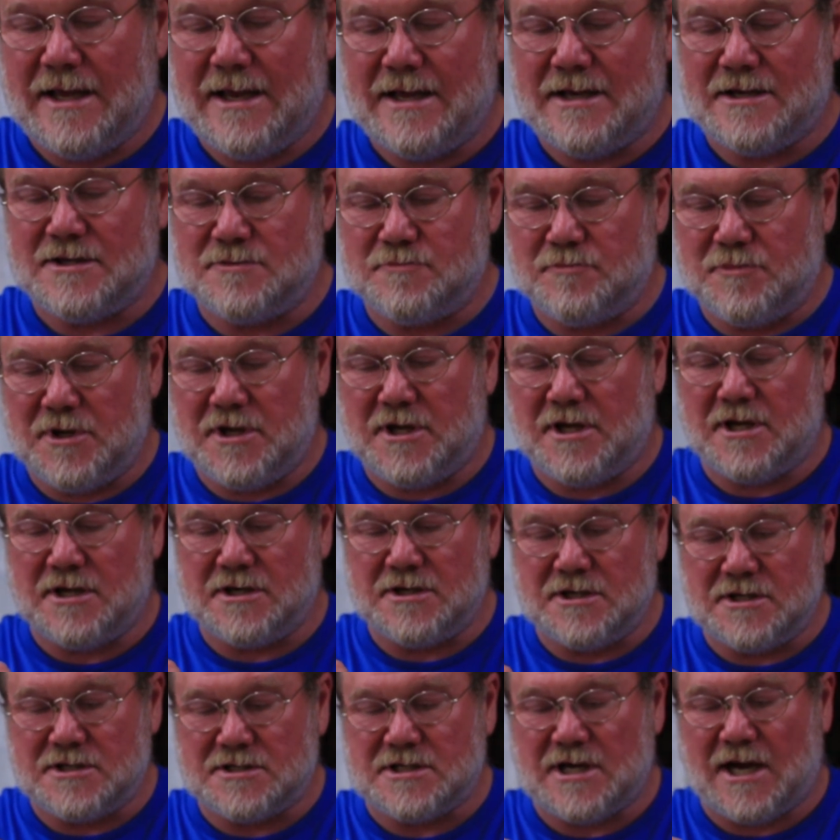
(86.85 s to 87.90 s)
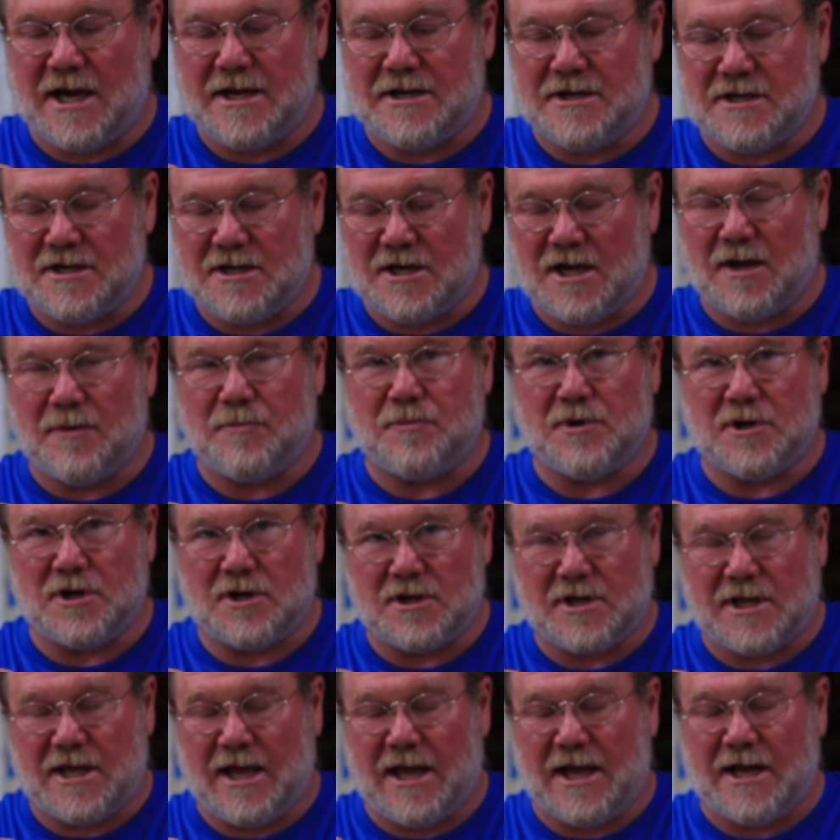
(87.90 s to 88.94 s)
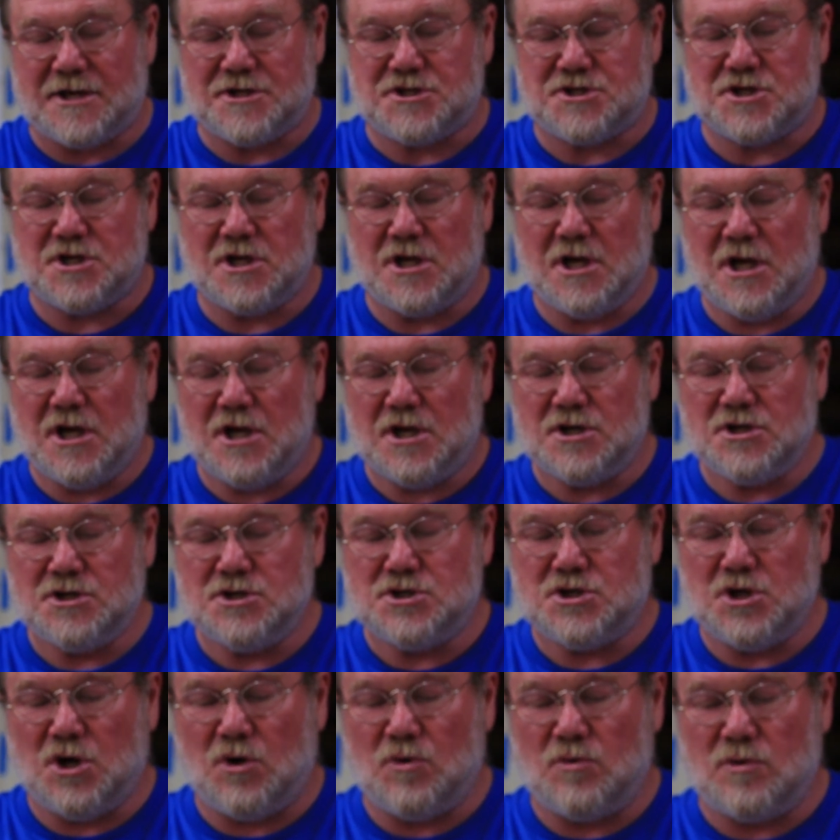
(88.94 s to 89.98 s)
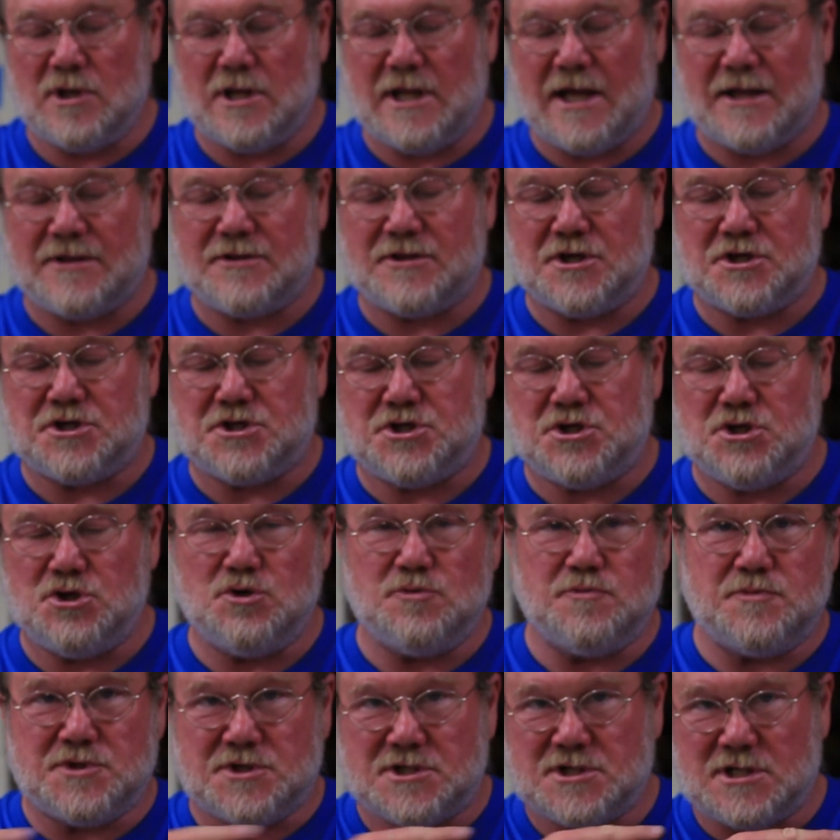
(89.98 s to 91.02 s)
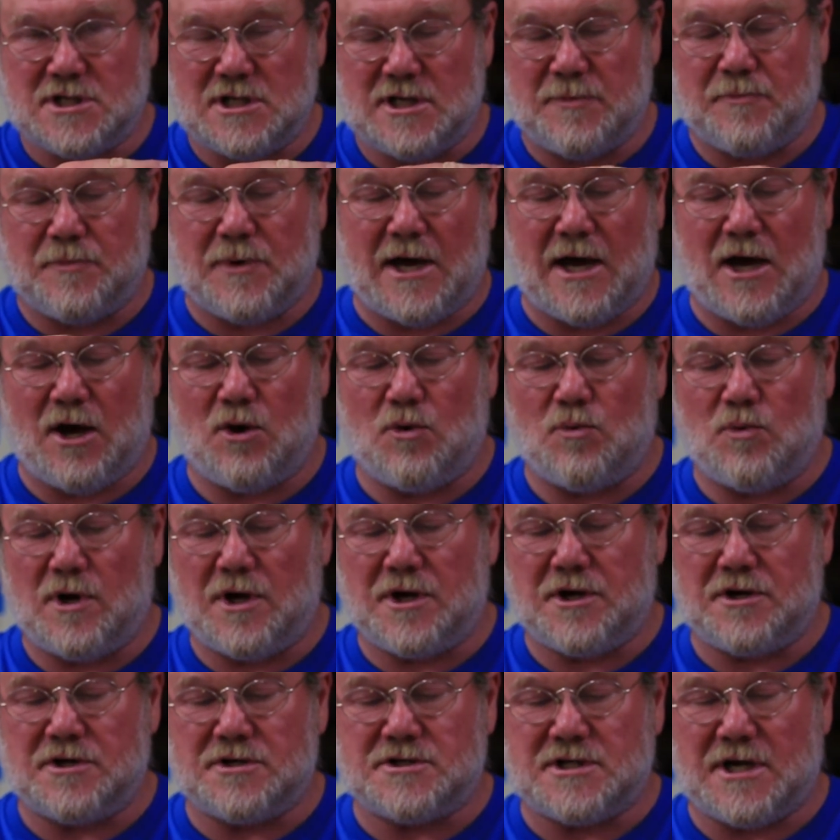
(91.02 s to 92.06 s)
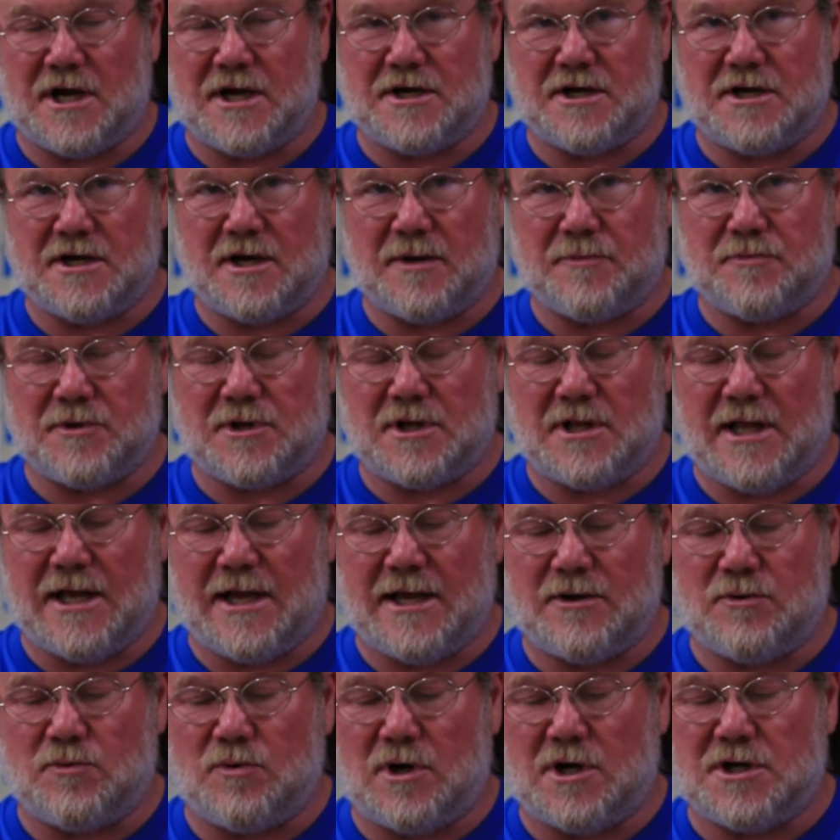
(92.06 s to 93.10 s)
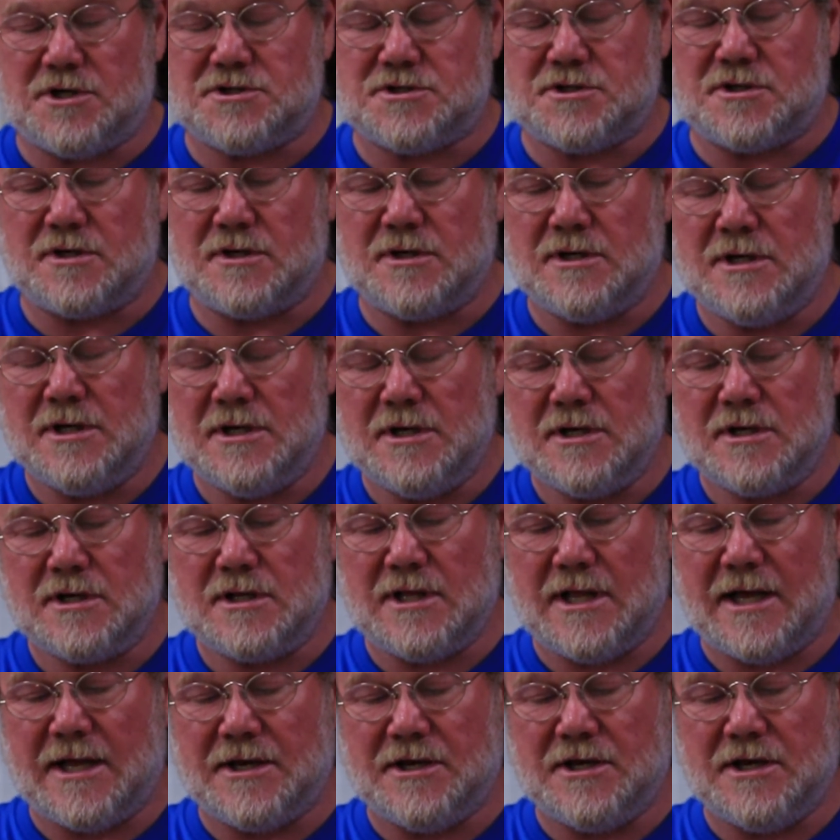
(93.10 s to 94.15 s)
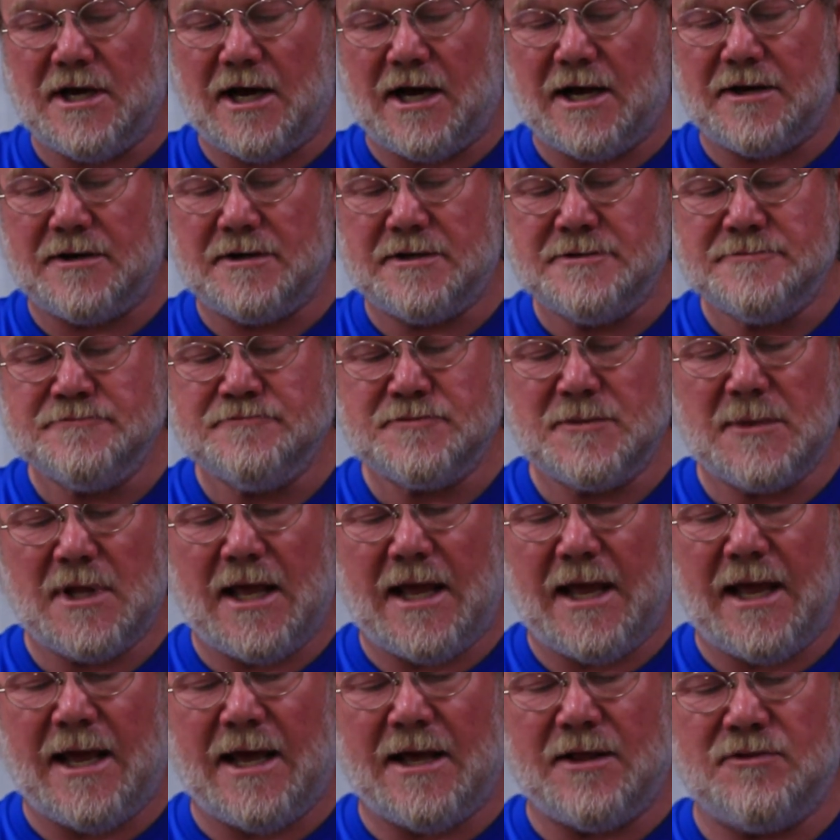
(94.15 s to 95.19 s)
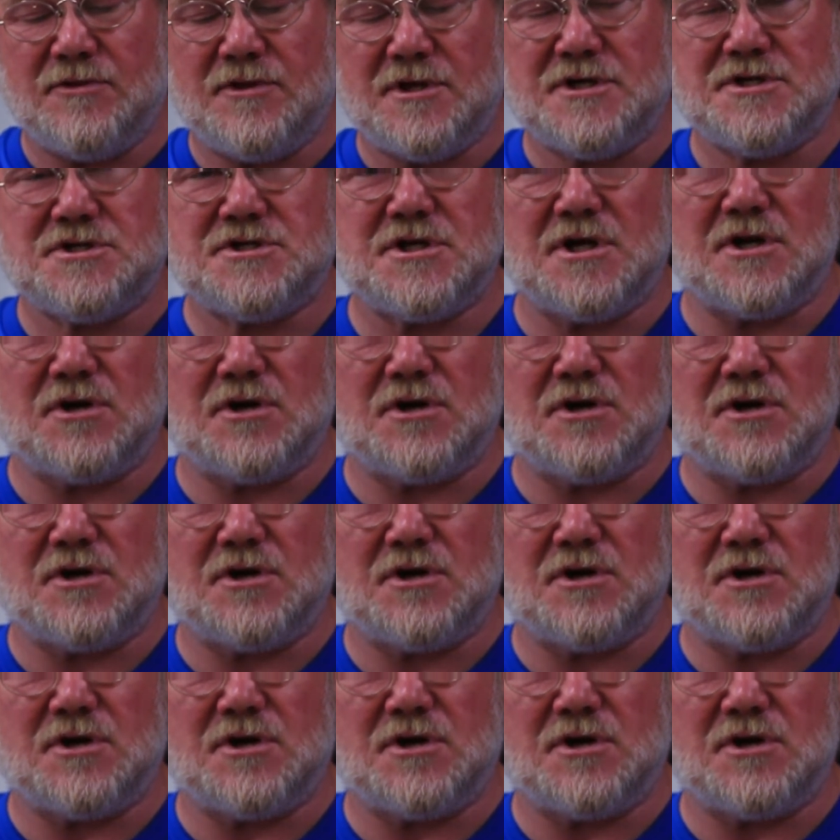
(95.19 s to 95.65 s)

and begin to tighten it up. It'll catch don't let the tube slip out while you're tightening up the gland washer, gland nut. And this,